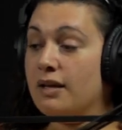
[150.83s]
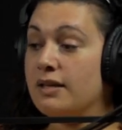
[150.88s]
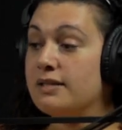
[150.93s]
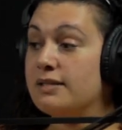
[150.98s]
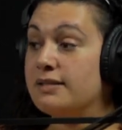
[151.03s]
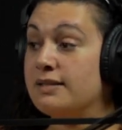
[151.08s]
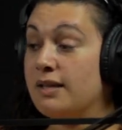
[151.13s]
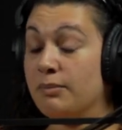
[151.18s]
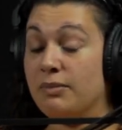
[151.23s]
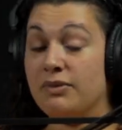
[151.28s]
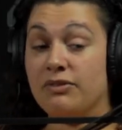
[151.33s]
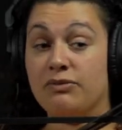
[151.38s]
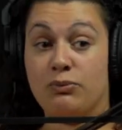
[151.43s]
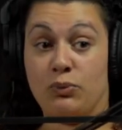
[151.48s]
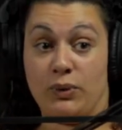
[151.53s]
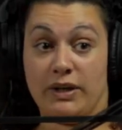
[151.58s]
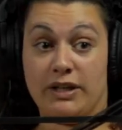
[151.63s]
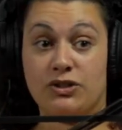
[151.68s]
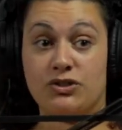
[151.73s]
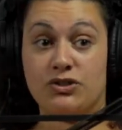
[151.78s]
some of
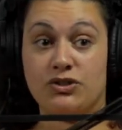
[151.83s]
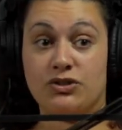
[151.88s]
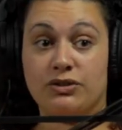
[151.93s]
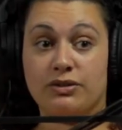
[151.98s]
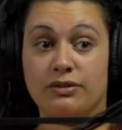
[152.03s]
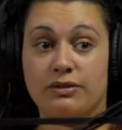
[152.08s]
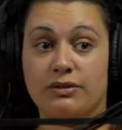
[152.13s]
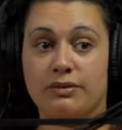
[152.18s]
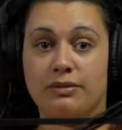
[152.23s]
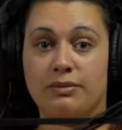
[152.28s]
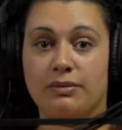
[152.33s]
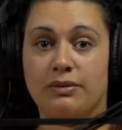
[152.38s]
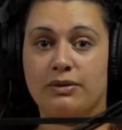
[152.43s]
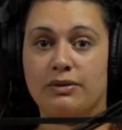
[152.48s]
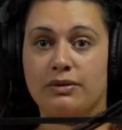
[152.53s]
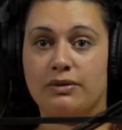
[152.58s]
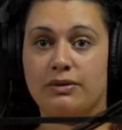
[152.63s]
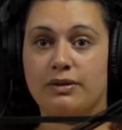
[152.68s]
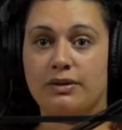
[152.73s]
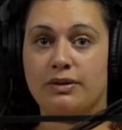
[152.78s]
which
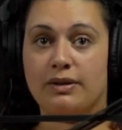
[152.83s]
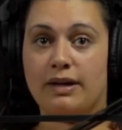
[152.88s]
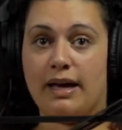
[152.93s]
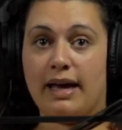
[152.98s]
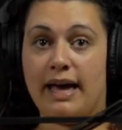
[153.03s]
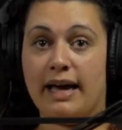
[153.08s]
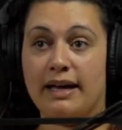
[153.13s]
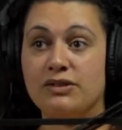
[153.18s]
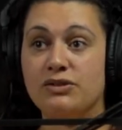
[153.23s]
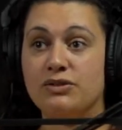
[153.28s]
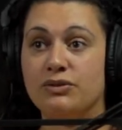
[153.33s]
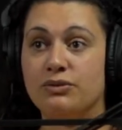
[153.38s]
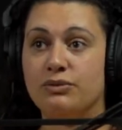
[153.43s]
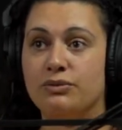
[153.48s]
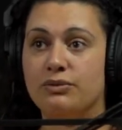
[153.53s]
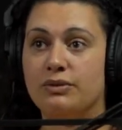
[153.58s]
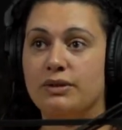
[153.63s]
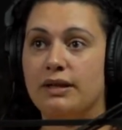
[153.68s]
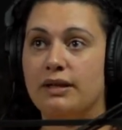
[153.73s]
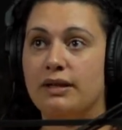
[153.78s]
had
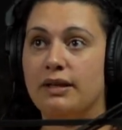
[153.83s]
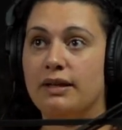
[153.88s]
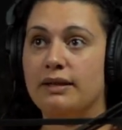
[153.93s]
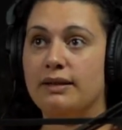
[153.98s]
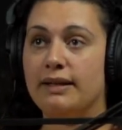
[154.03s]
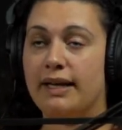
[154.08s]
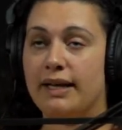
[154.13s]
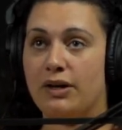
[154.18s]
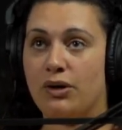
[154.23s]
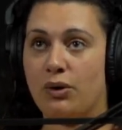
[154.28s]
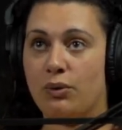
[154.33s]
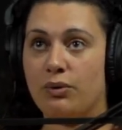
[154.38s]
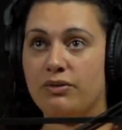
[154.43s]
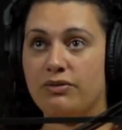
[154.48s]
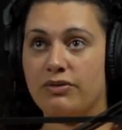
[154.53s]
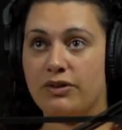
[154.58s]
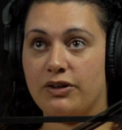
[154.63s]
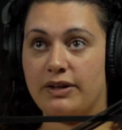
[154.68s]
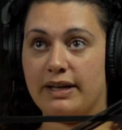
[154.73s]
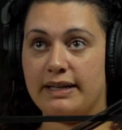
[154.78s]
to let go
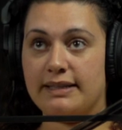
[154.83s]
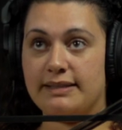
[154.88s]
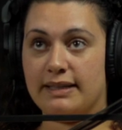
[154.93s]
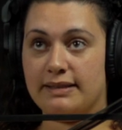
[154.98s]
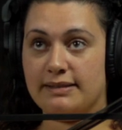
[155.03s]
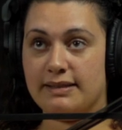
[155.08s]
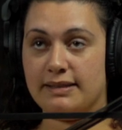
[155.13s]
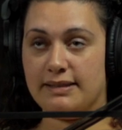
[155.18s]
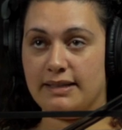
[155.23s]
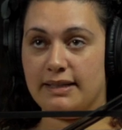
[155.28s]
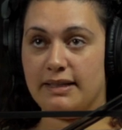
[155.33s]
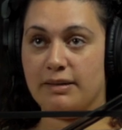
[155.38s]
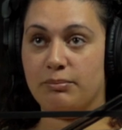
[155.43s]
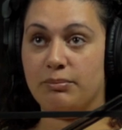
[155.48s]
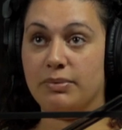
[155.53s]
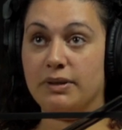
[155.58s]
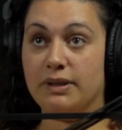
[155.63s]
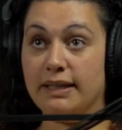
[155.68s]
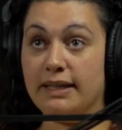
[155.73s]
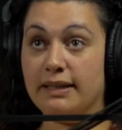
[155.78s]
of their identity
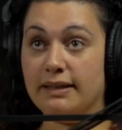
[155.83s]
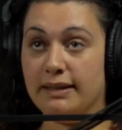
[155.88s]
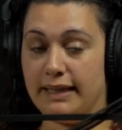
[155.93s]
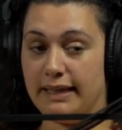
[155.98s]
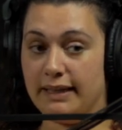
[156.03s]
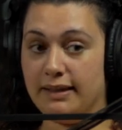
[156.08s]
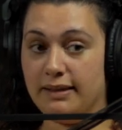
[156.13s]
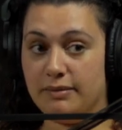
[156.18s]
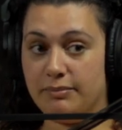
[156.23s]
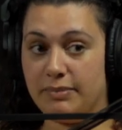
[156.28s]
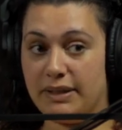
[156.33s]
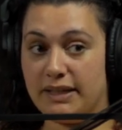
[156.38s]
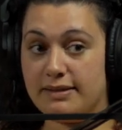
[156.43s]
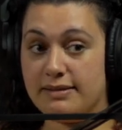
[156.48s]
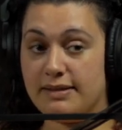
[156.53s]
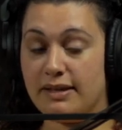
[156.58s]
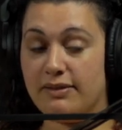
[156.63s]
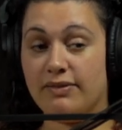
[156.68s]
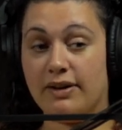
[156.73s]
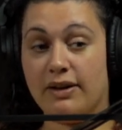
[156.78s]
completely because
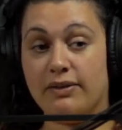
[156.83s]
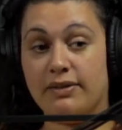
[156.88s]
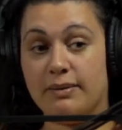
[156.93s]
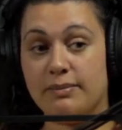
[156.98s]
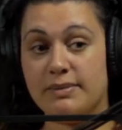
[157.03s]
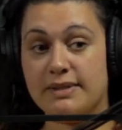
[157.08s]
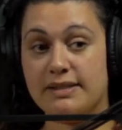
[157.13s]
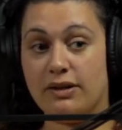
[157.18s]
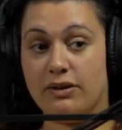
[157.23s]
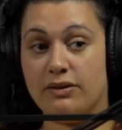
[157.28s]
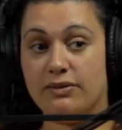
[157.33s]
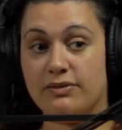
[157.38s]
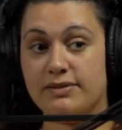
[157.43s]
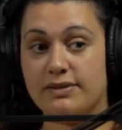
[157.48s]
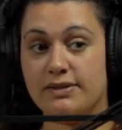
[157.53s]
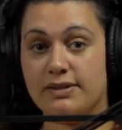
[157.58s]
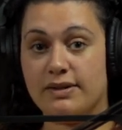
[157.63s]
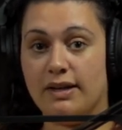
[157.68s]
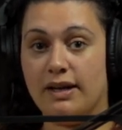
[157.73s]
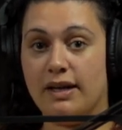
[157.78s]
they found
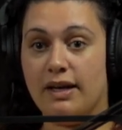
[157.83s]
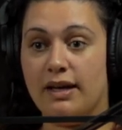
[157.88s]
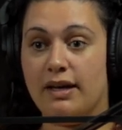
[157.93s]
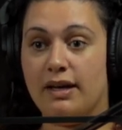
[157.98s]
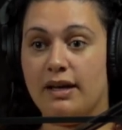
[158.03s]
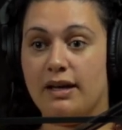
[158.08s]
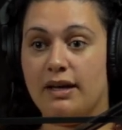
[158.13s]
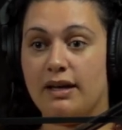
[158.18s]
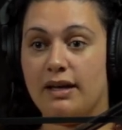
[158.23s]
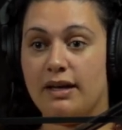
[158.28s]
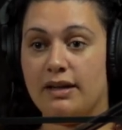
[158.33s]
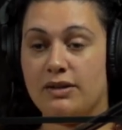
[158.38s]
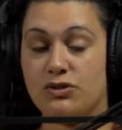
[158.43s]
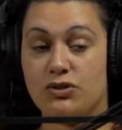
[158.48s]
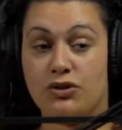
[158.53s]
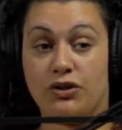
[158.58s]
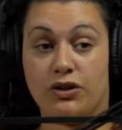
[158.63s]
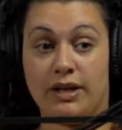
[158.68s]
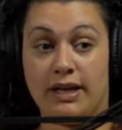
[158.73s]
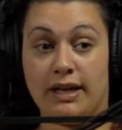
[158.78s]
themselves in
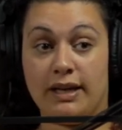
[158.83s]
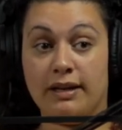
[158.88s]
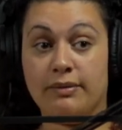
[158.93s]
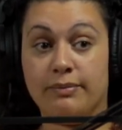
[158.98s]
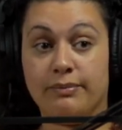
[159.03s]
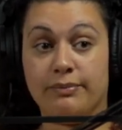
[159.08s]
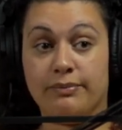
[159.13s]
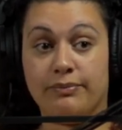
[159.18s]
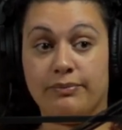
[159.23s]
Turkey,